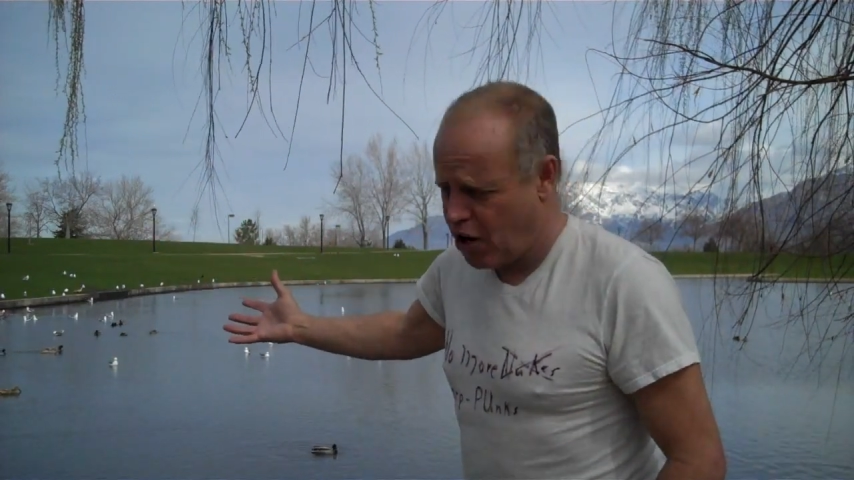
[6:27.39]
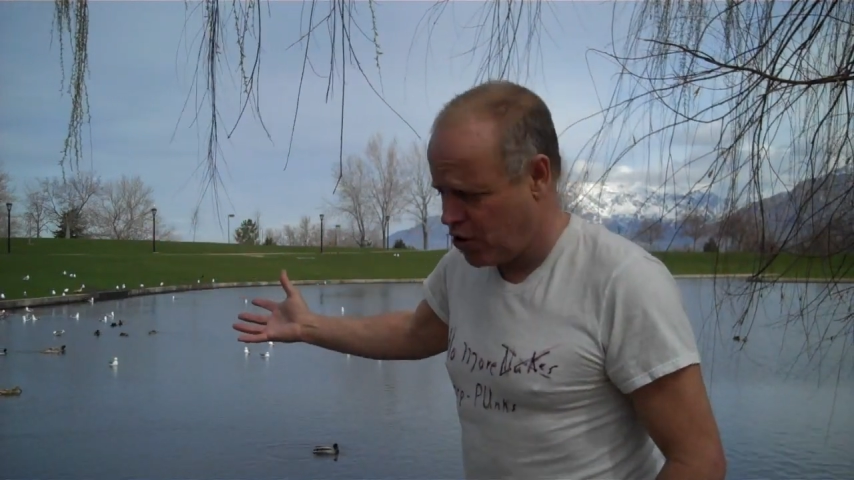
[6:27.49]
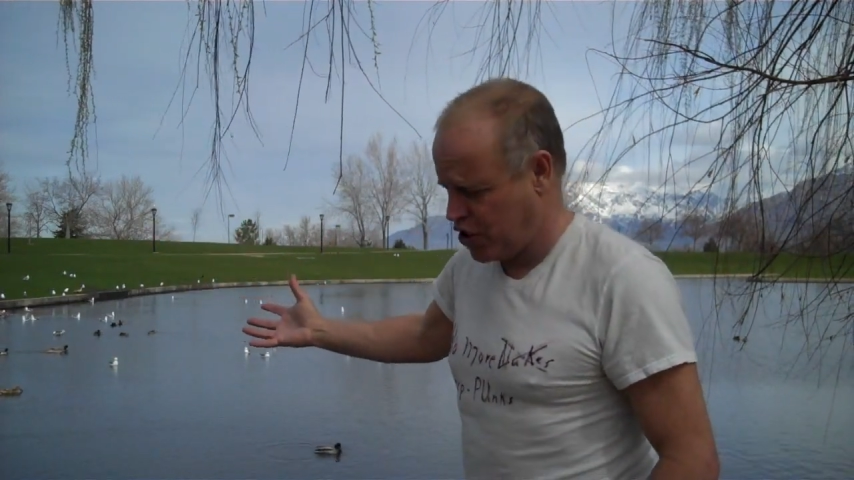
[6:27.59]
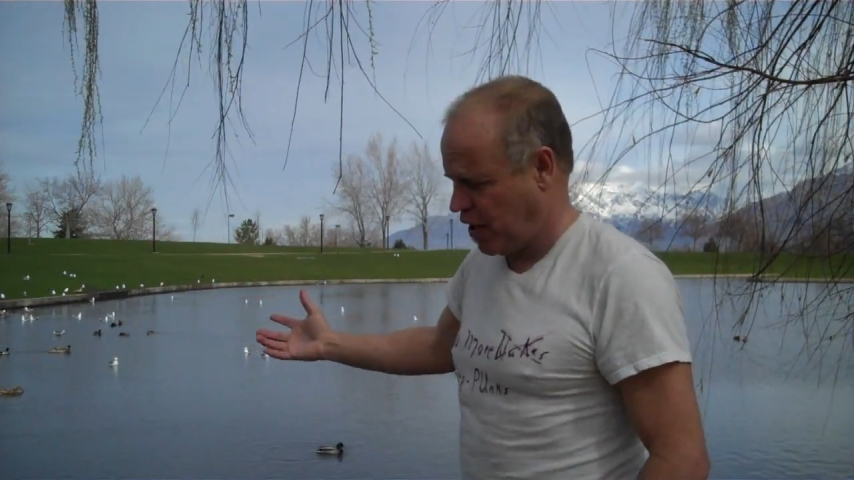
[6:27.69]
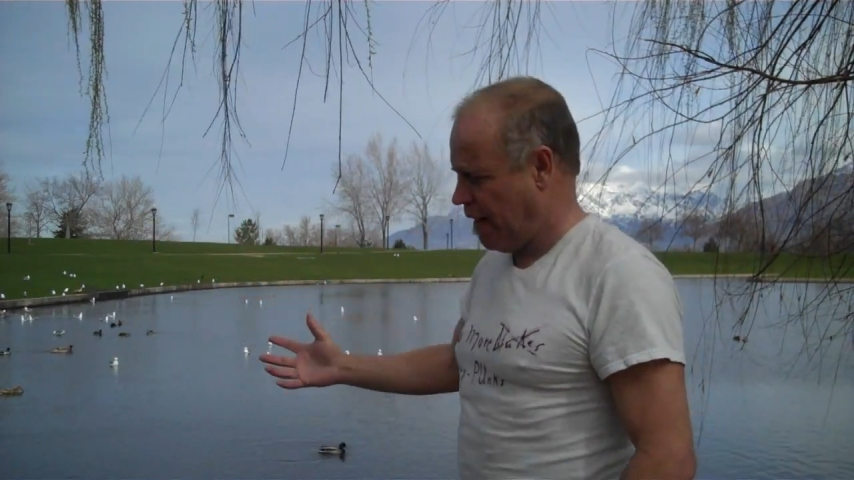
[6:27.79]
the
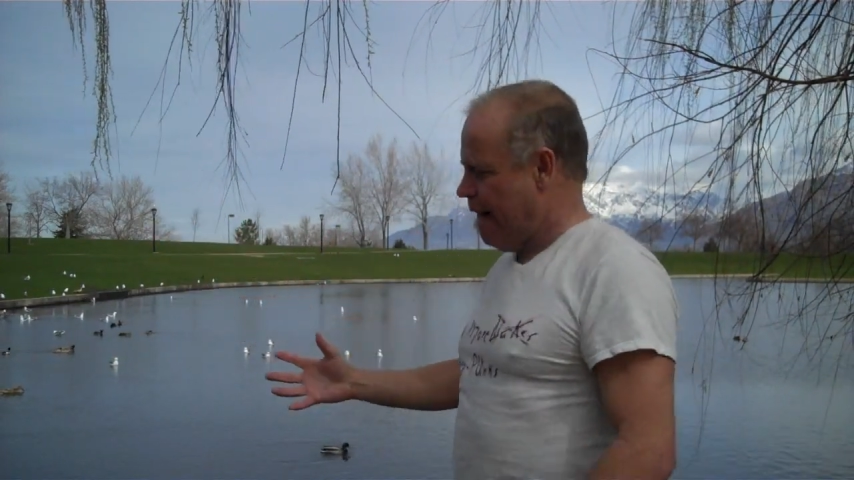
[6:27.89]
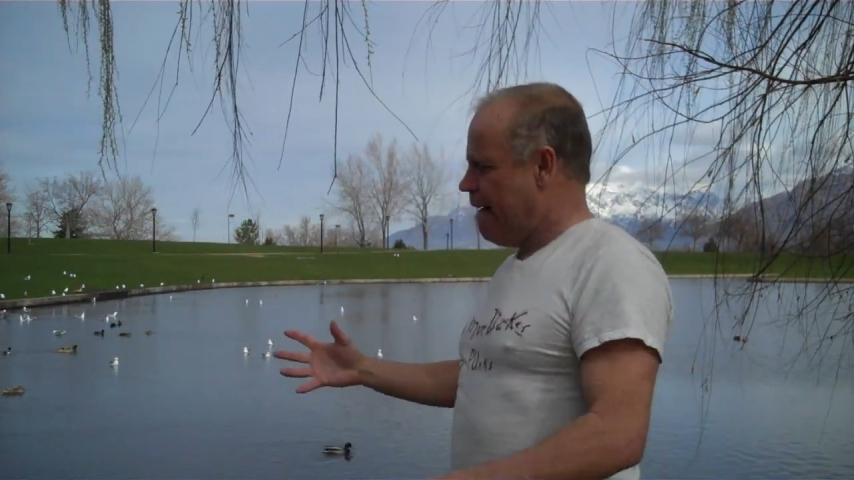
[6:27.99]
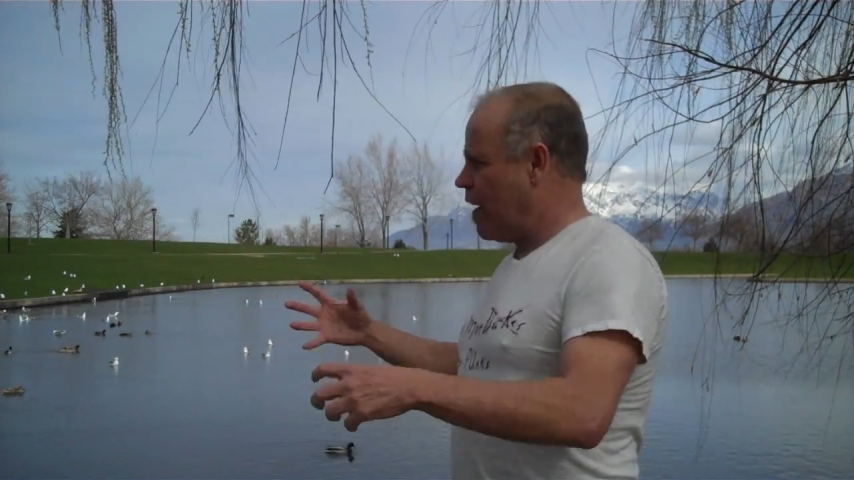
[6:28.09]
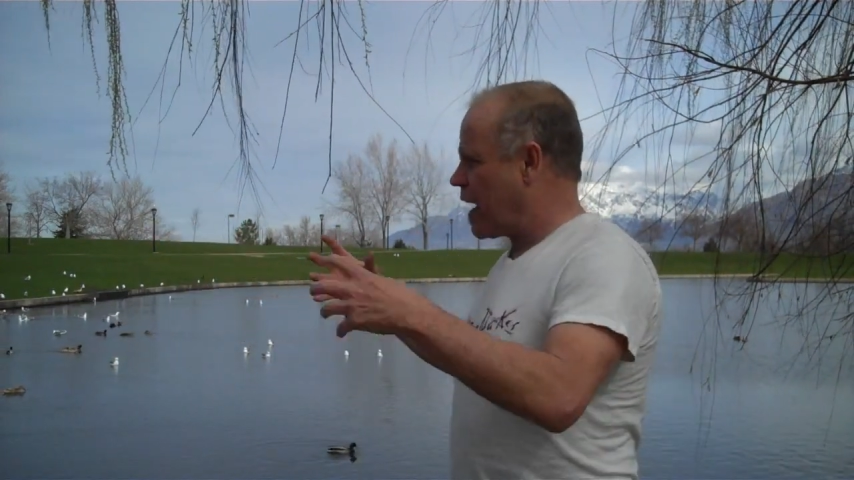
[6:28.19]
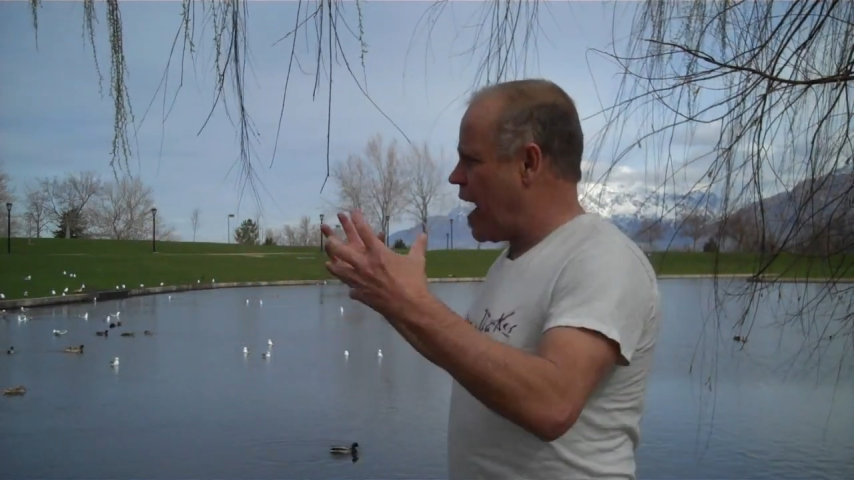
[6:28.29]
ocean.
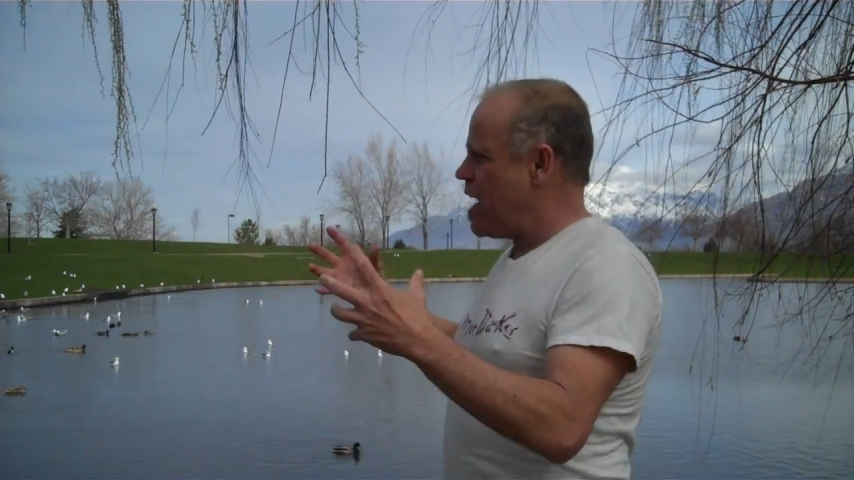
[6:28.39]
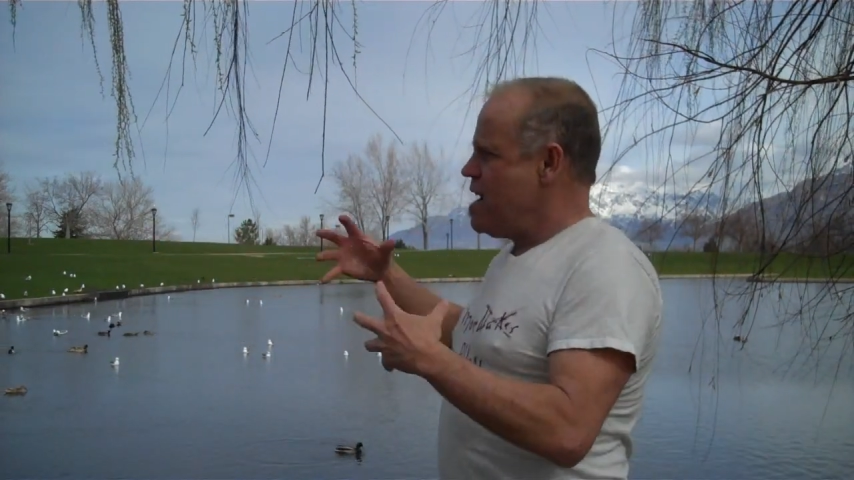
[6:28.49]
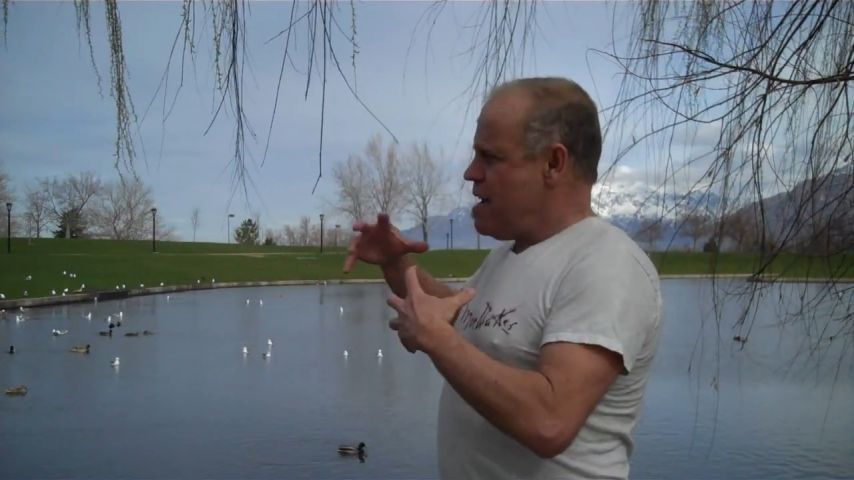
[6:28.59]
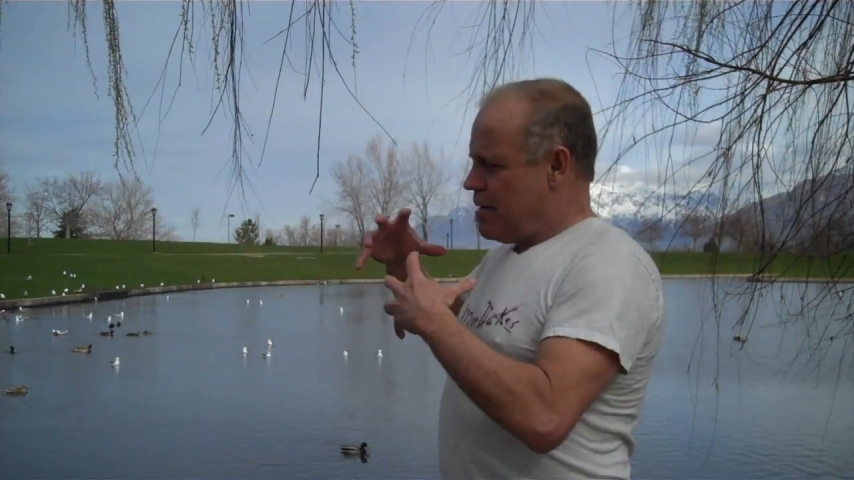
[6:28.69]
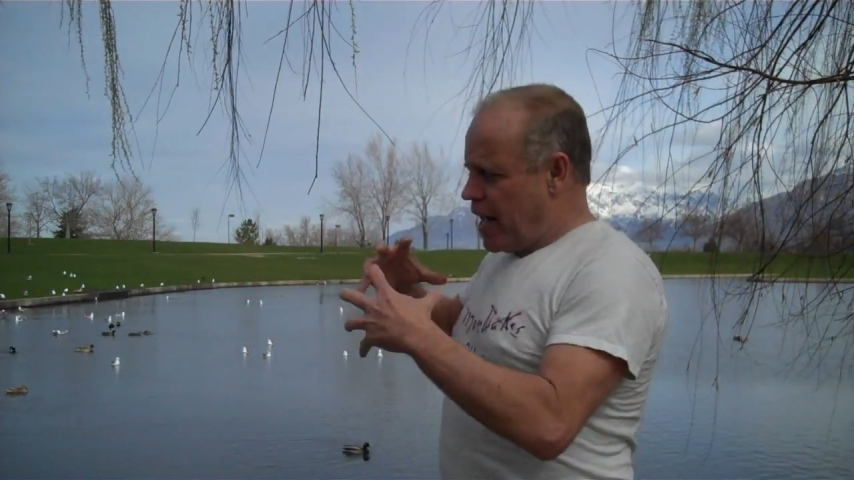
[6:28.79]
Okay,
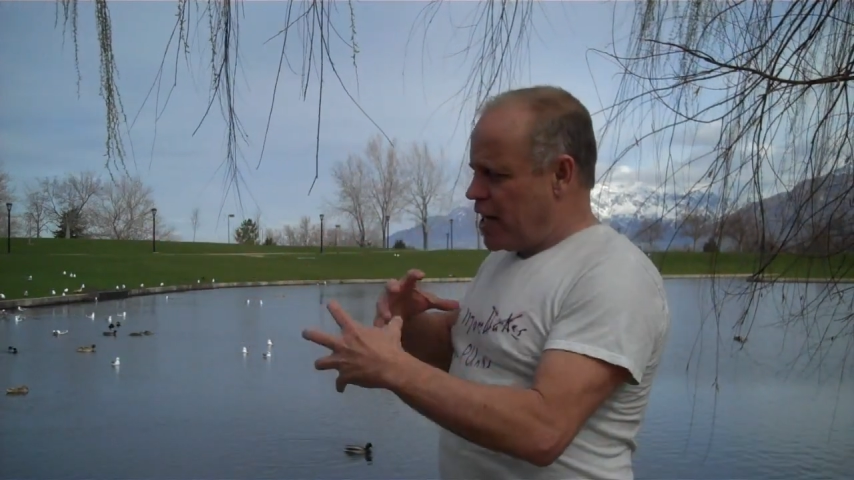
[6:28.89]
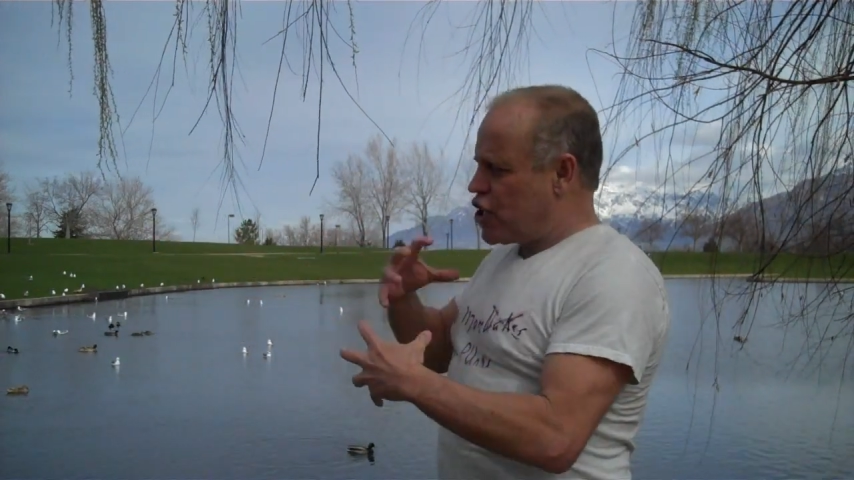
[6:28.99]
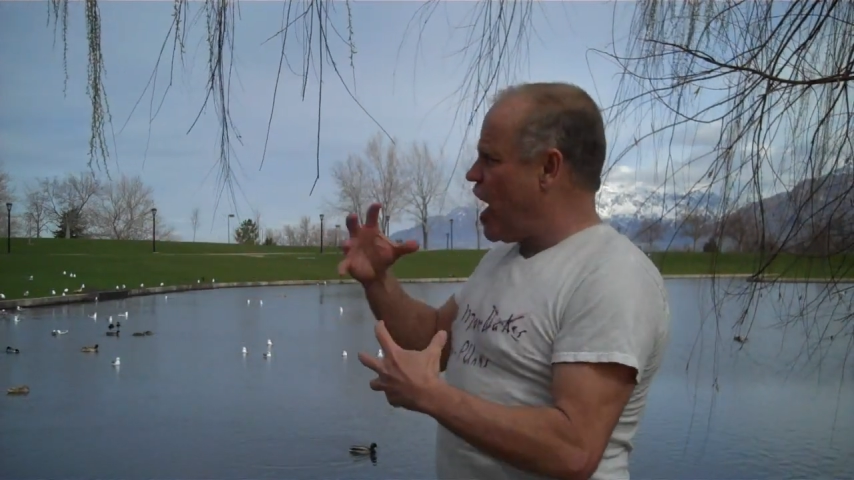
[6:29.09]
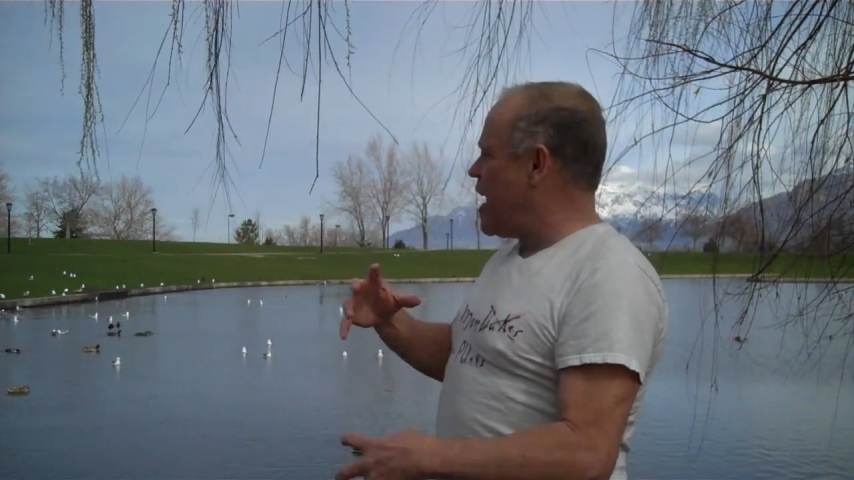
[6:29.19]
then it